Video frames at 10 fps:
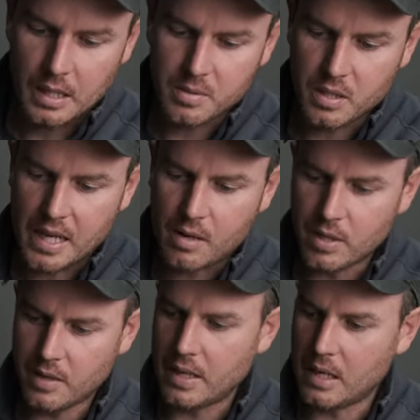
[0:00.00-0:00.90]
So yeah,
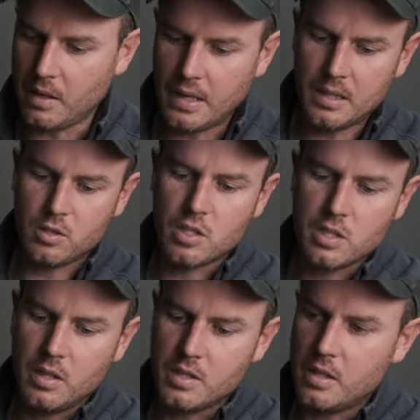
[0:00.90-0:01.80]
really, really like that. Just
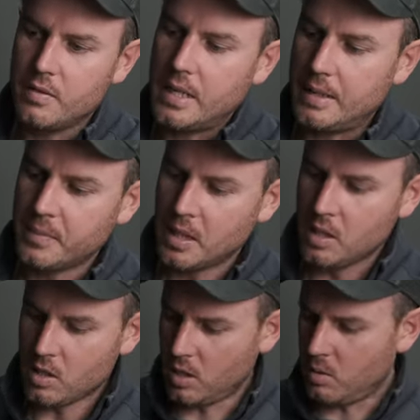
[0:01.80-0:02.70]
slides over there.
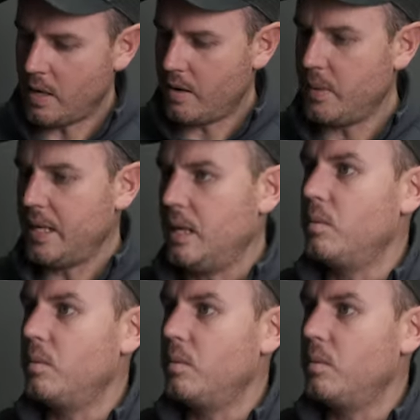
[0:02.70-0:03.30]
Cool, where are we now?